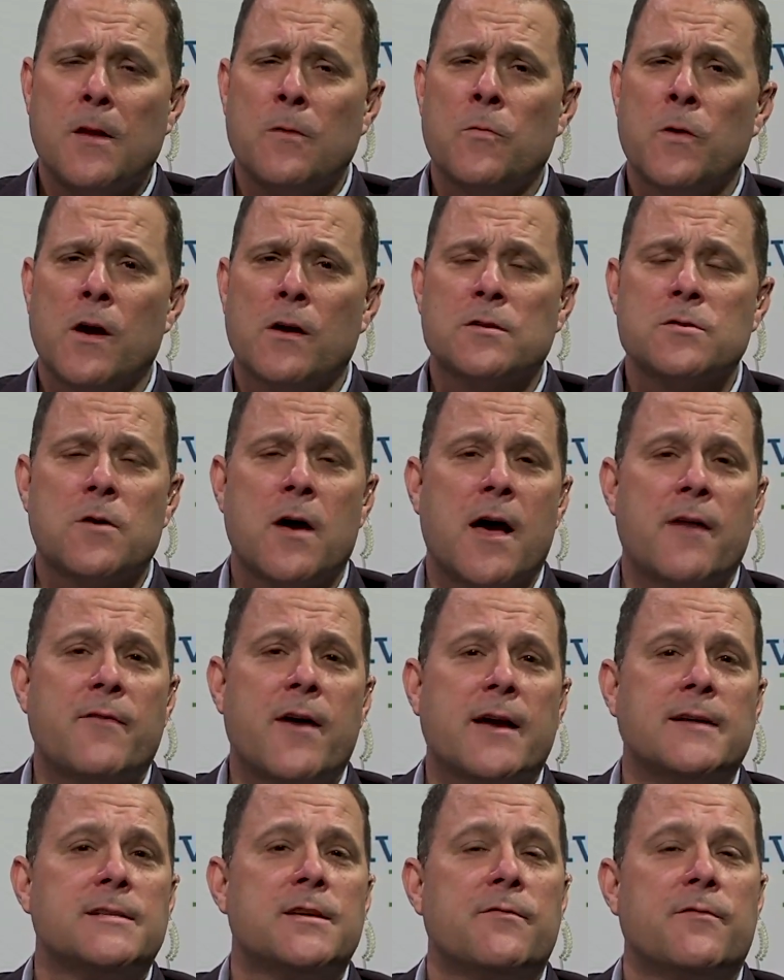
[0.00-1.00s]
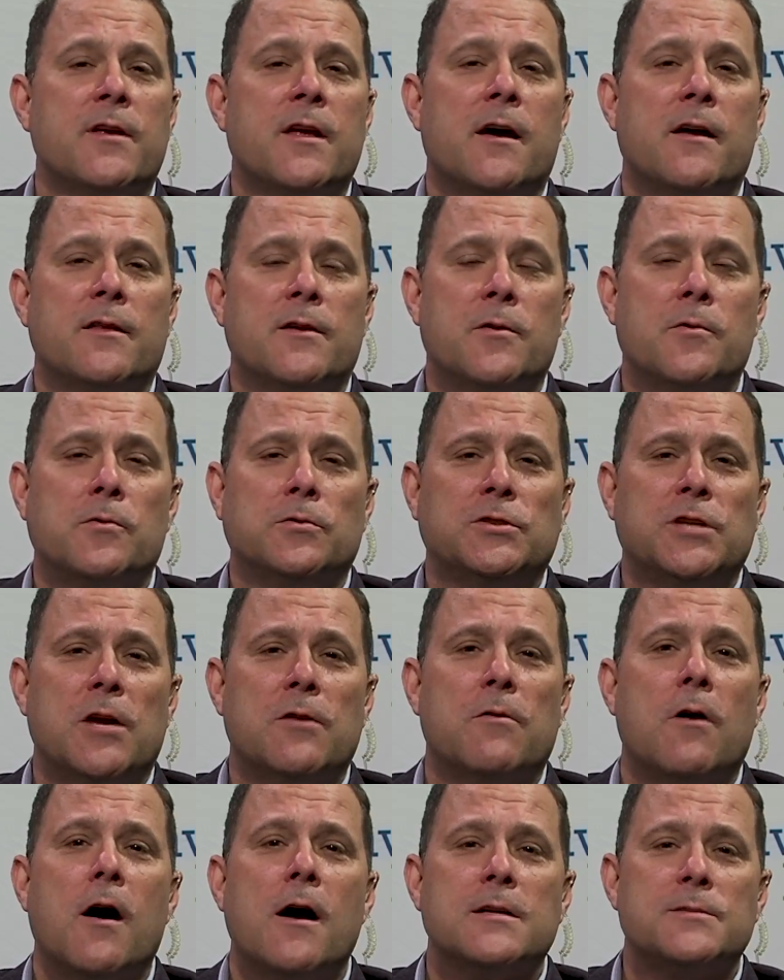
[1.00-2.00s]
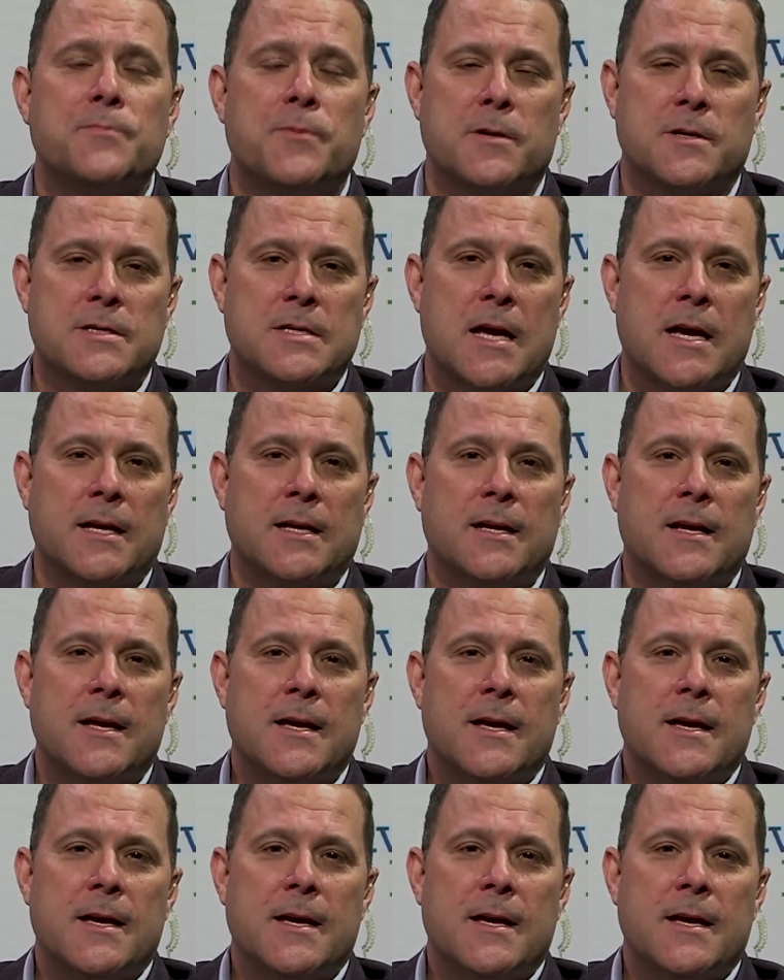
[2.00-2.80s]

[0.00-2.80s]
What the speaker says: We also have activity on the old General Hospital site.